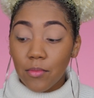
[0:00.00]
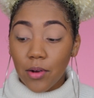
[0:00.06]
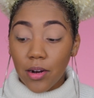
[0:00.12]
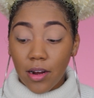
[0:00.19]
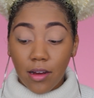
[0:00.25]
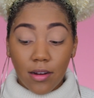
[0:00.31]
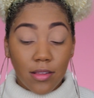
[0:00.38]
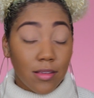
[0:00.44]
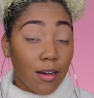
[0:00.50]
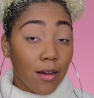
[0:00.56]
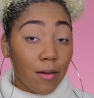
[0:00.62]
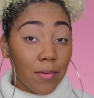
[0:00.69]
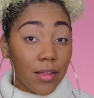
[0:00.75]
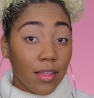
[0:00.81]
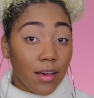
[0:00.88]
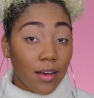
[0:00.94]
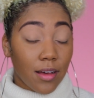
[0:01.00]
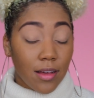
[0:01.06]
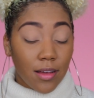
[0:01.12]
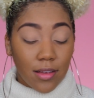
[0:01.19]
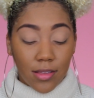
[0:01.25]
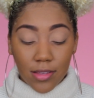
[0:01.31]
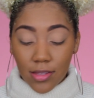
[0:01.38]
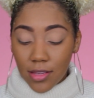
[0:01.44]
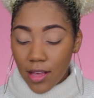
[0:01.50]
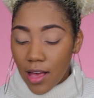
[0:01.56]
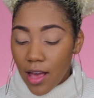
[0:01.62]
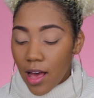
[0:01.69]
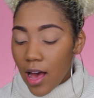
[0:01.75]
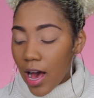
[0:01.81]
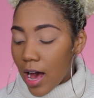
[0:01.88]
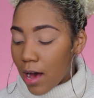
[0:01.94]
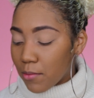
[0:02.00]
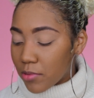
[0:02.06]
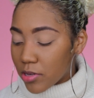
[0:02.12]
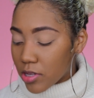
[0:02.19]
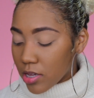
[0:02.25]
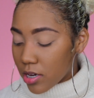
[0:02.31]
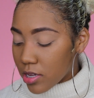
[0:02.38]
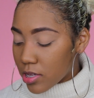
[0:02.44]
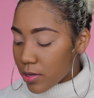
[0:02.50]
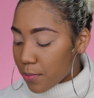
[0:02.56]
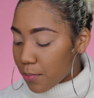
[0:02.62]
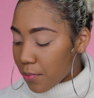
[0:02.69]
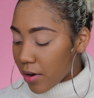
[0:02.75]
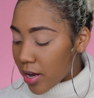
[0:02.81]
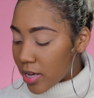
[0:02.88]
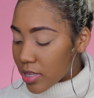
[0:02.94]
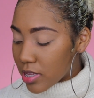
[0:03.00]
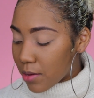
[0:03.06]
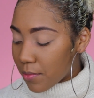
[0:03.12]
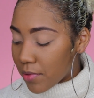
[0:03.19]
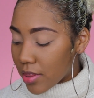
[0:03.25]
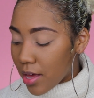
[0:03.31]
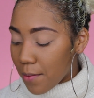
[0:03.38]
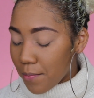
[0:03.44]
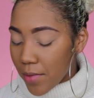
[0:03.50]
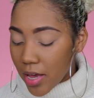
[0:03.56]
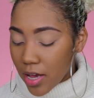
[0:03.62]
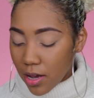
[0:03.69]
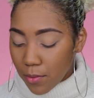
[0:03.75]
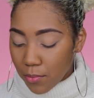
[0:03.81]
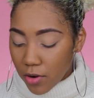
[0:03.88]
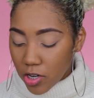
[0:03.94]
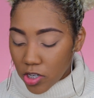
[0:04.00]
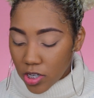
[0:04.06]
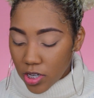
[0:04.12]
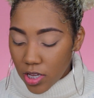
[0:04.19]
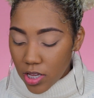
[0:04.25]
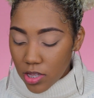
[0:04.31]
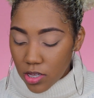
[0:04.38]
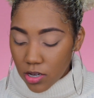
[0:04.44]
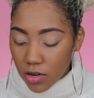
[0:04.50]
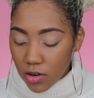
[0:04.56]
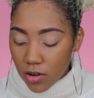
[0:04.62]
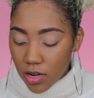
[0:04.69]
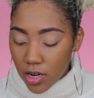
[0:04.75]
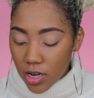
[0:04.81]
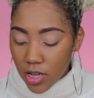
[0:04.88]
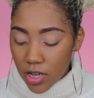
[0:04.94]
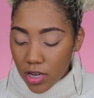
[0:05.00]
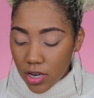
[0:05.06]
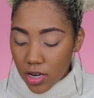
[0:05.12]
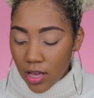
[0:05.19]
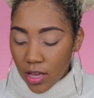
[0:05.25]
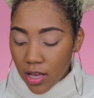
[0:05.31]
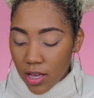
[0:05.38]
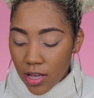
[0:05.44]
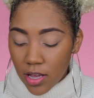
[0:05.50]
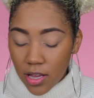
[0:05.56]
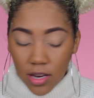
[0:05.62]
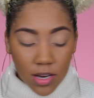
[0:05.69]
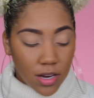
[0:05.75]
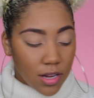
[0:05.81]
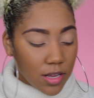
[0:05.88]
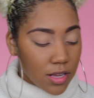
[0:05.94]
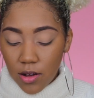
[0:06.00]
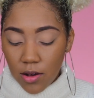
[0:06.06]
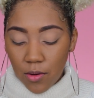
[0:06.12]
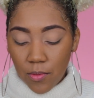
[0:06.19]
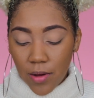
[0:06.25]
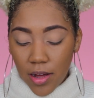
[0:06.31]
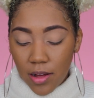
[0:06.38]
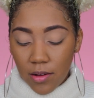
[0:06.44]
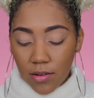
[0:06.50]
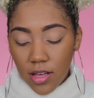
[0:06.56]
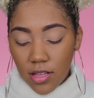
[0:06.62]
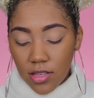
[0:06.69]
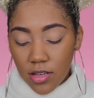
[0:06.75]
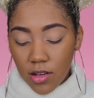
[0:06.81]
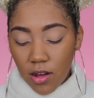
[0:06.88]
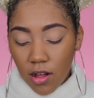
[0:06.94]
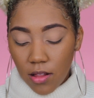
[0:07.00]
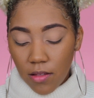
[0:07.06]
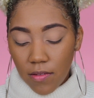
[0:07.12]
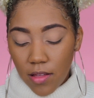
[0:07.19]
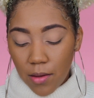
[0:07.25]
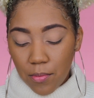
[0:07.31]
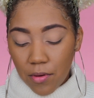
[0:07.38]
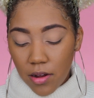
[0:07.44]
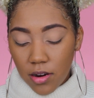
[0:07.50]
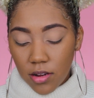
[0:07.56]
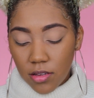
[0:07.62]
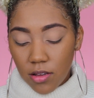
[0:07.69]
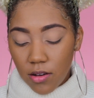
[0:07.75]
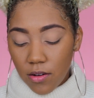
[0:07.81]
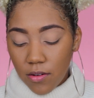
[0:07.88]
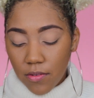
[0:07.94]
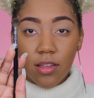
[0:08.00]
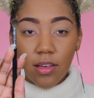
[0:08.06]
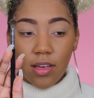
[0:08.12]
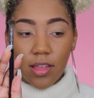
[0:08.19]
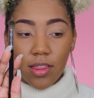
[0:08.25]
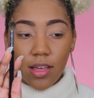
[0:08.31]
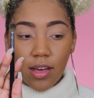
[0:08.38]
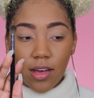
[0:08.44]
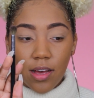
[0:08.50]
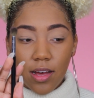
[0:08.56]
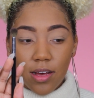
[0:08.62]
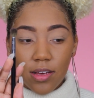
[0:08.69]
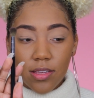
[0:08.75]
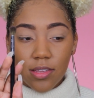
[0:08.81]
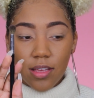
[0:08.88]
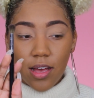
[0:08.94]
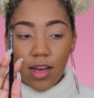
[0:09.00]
We're not going to talk about that, guys. I'm just going to spray some of that makeup brush cleanser on it. And oh wow, it took all of that product off. Look at that, guys.